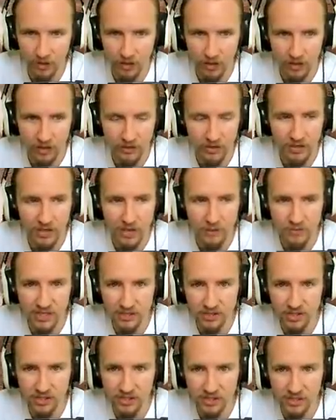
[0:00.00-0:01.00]
Now the game's
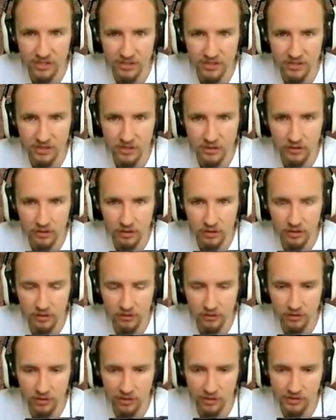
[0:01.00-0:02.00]
actually starting to look a
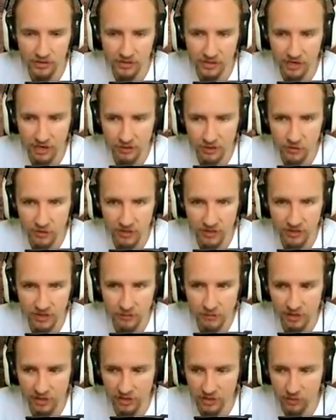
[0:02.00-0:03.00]
little closer now as my
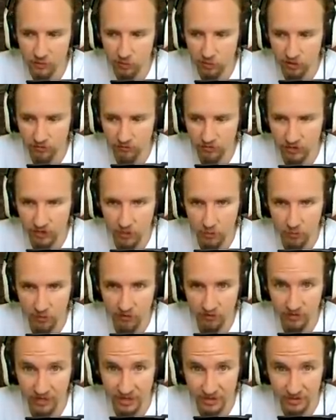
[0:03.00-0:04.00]
team managed to pull off a couple
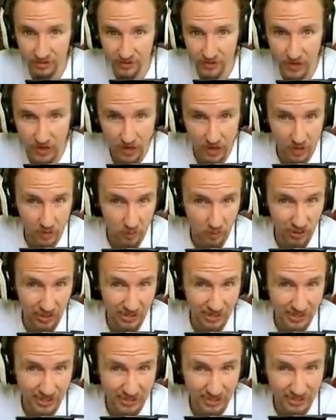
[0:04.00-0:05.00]
of kills, but at
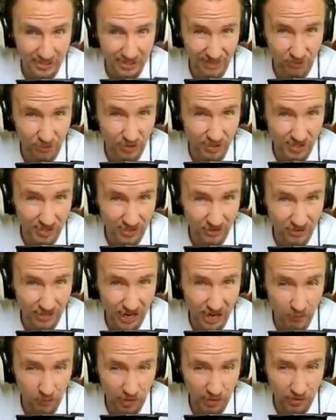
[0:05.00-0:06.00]
least we're still
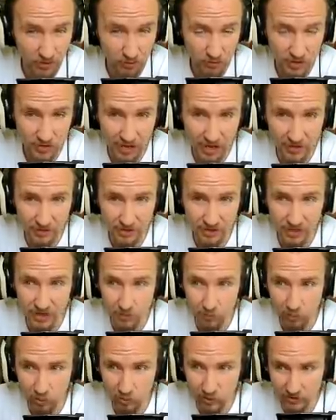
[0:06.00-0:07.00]
down by 3,000
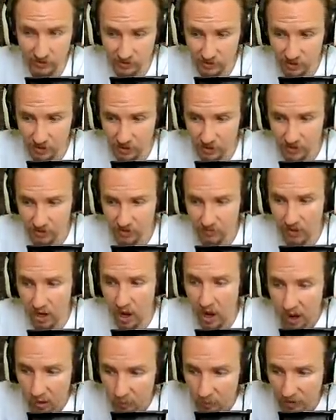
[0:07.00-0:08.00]
hit points. So I'm
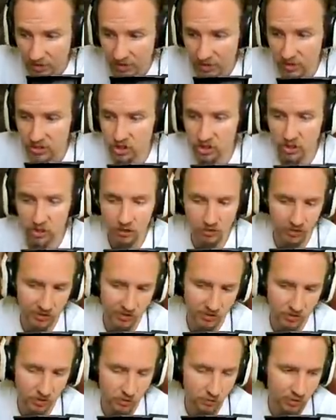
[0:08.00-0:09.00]
hoping that the Skoda, the
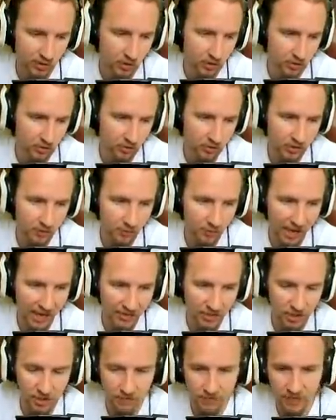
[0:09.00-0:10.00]
Super Conqueror and the
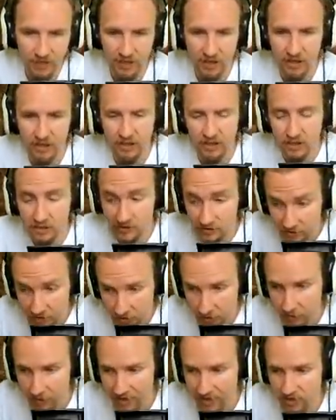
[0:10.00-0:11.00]
Badger can
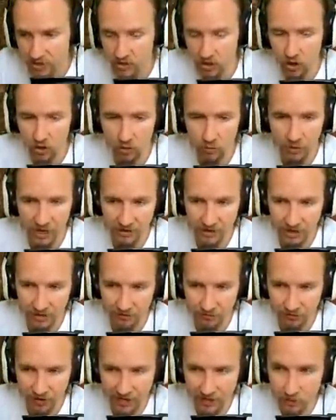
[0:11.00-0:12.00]
still manage to hold back that
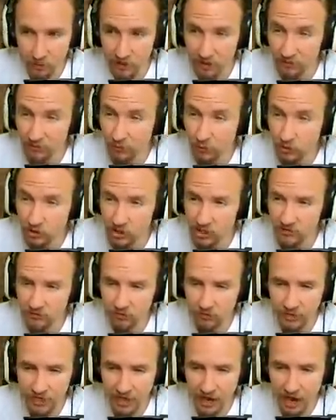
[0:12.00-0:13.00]
flank, but unfortunately for
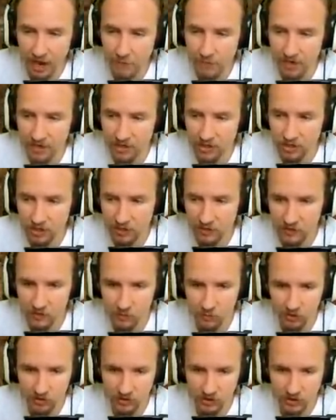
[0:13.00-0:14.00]
me, I managed to get
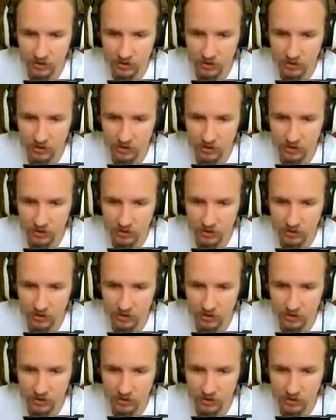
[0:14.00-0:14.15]
spotted,